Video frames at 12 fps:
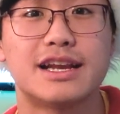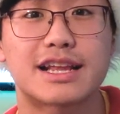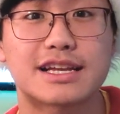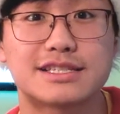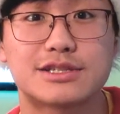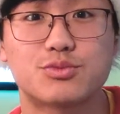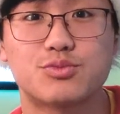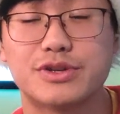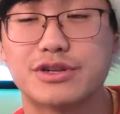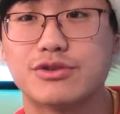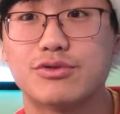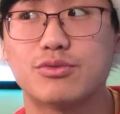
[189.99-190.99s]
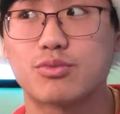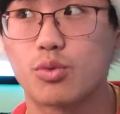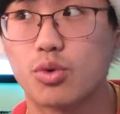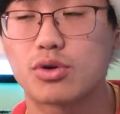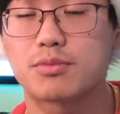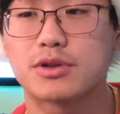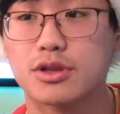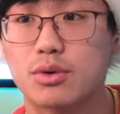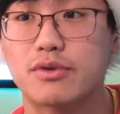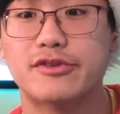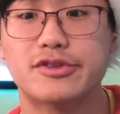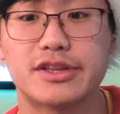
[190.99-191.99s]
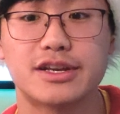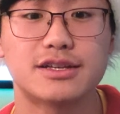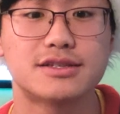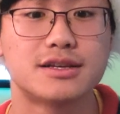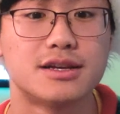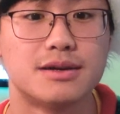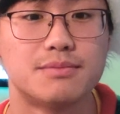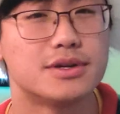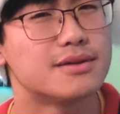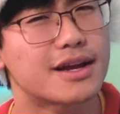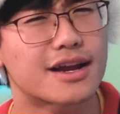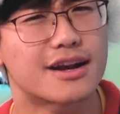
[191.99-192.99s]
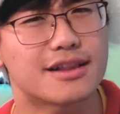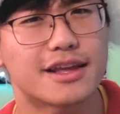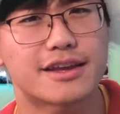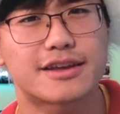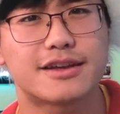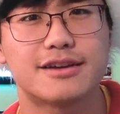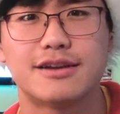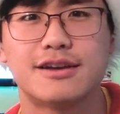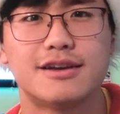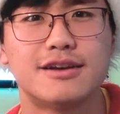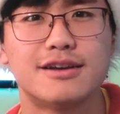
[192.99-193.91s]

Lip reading: and casts this real warm glow over things, but I kind of like it.